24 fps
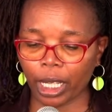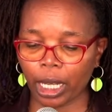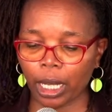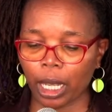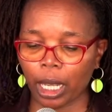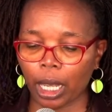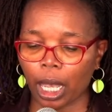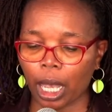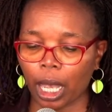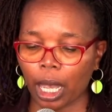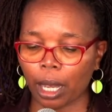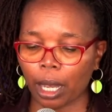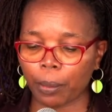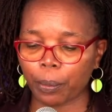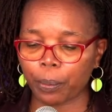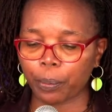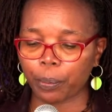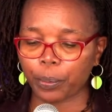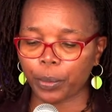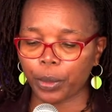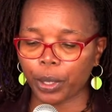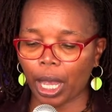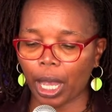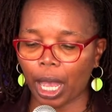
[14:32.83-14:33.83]
Um,
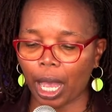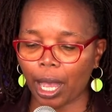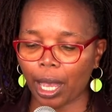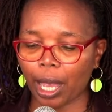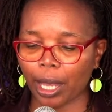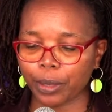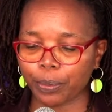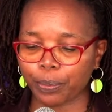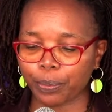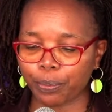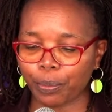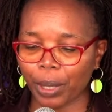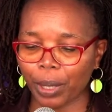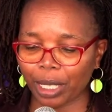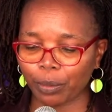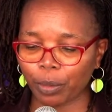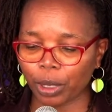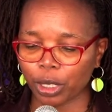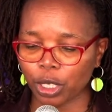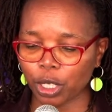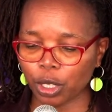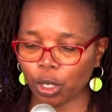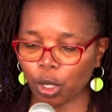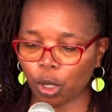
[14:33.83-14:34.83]
a Bible
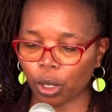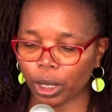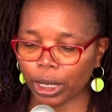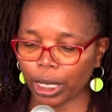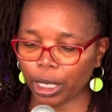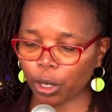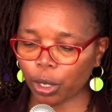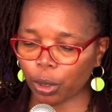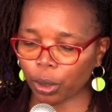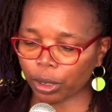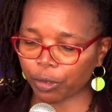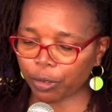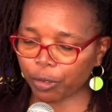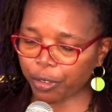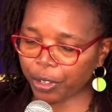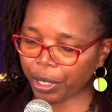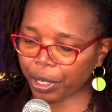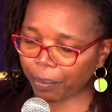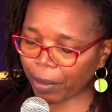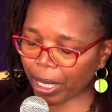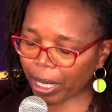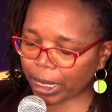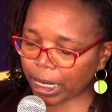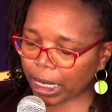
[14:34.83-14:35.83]
scholar called
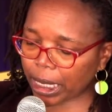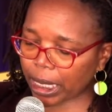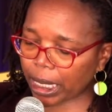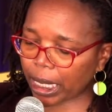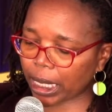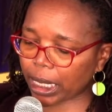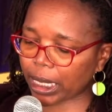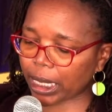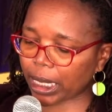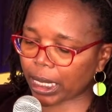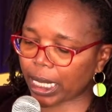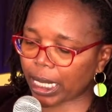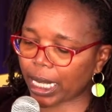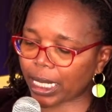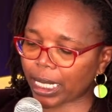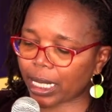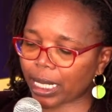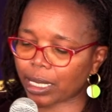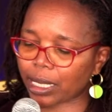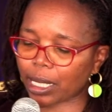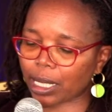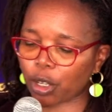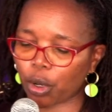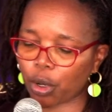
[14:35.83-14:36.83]
Freeman says that Ezer is
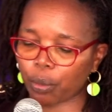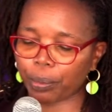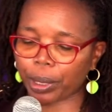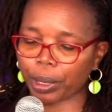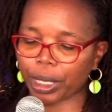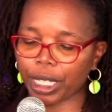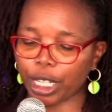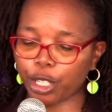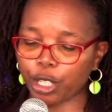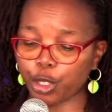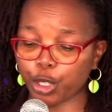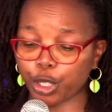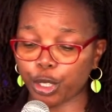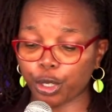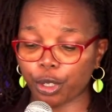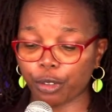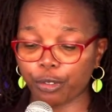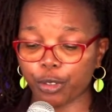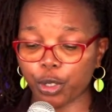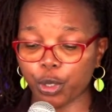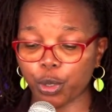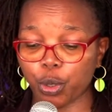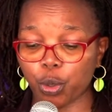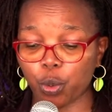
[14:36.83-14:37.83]
a combination of
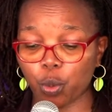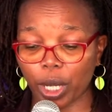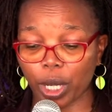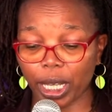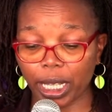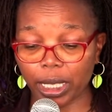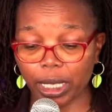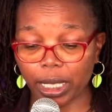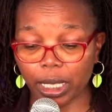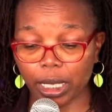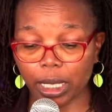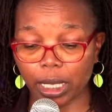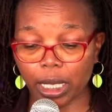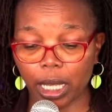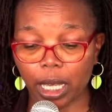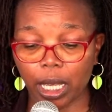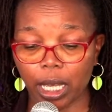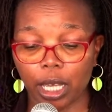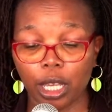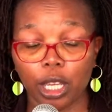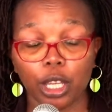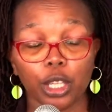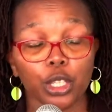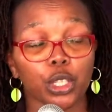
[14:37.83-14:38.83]
two words,
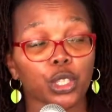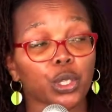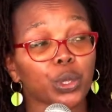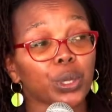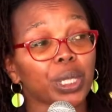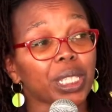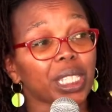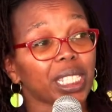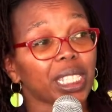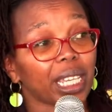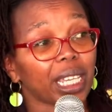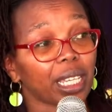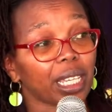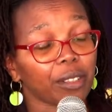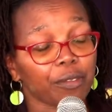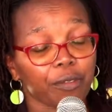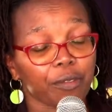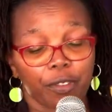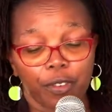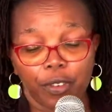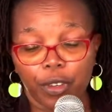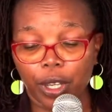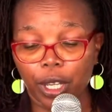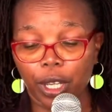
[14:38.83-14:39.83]
to save
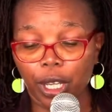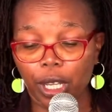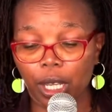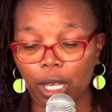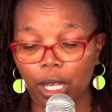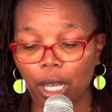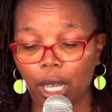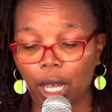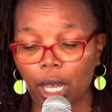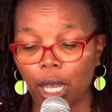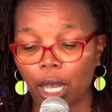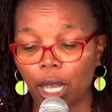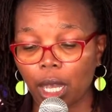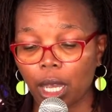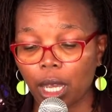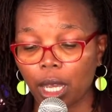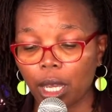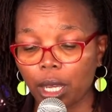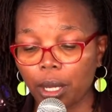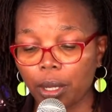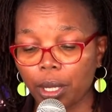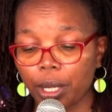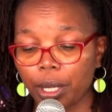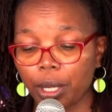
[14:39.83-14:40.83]
uh,
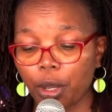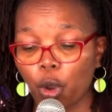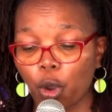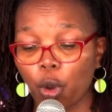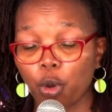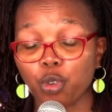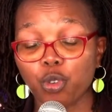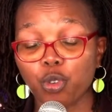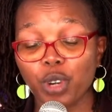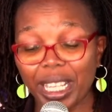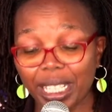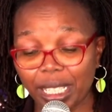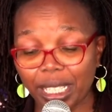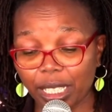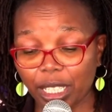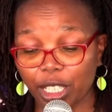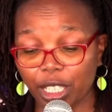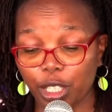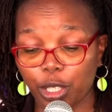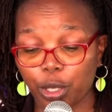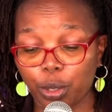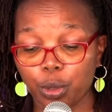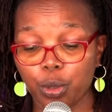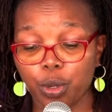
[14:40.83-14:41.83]
or
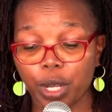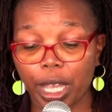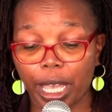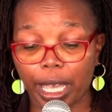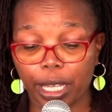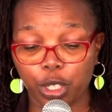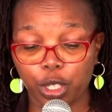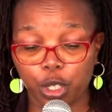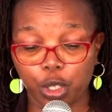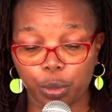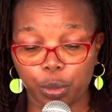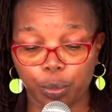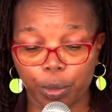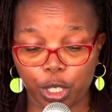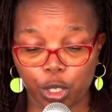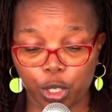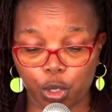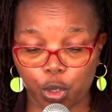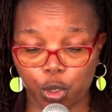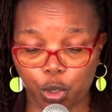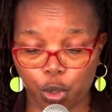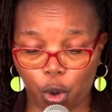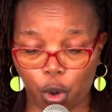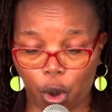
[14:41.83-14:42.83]
rescue and to be
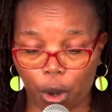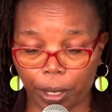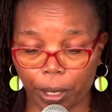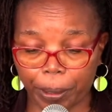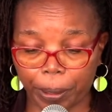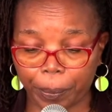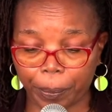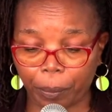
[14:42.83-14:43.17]
strong.